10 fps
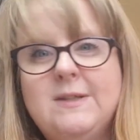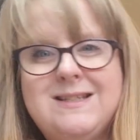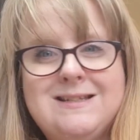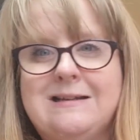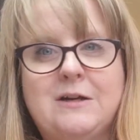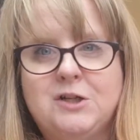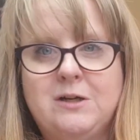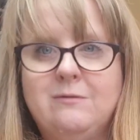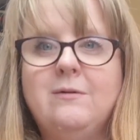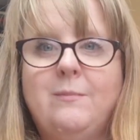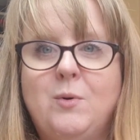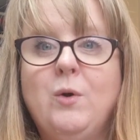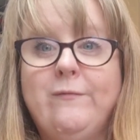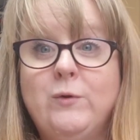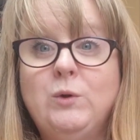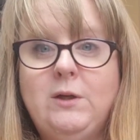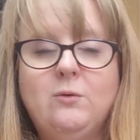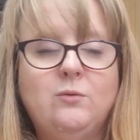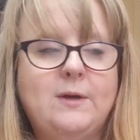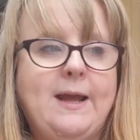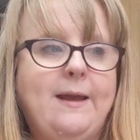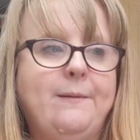This isn't a journal, a portfolio.